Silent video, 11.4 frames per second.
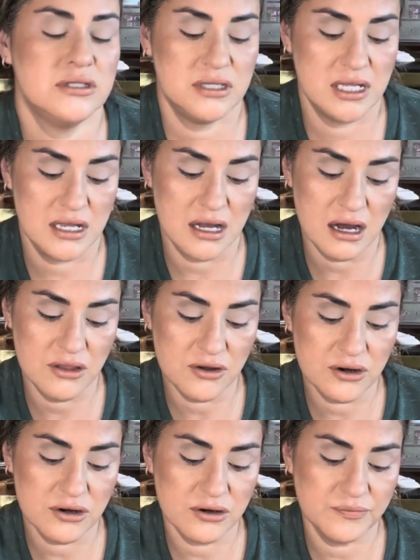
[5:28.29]
the
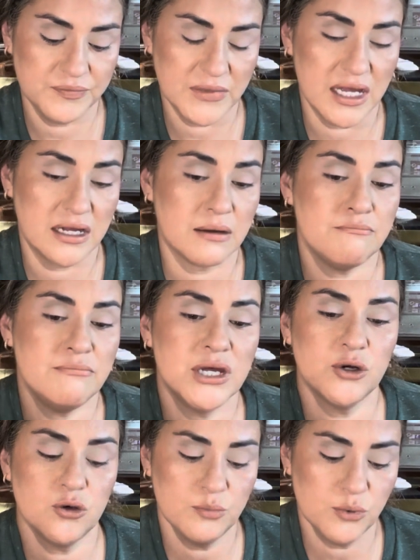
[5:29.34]
other like middle